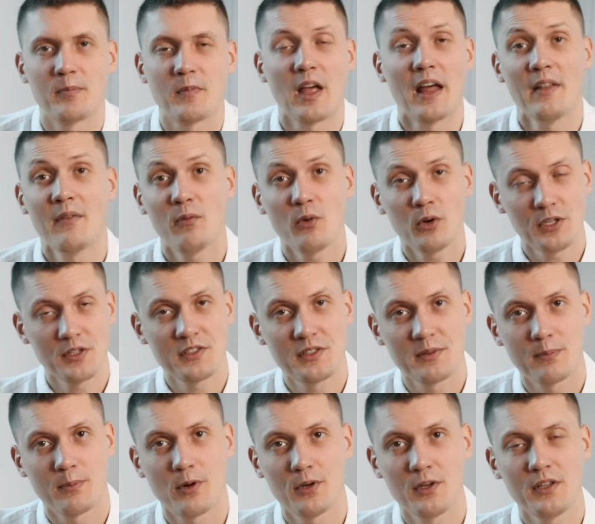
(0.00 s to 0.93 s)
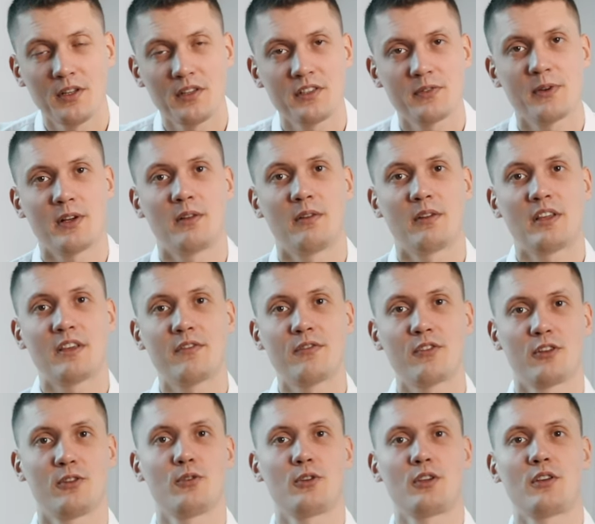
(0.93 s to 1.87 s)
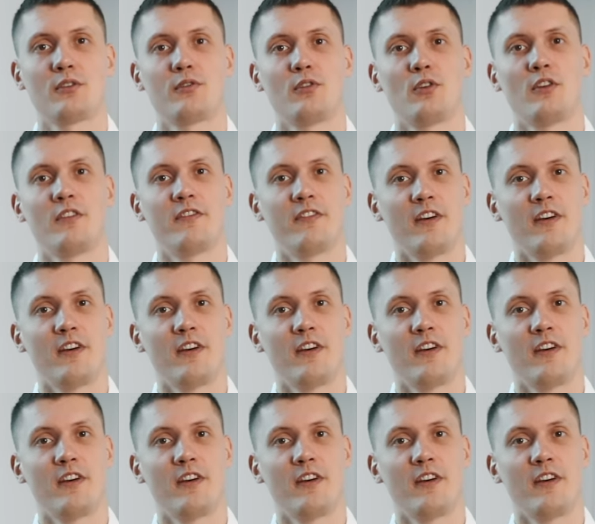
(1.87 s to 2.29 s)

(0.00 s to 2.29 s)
And what is important as well, if you're looking for a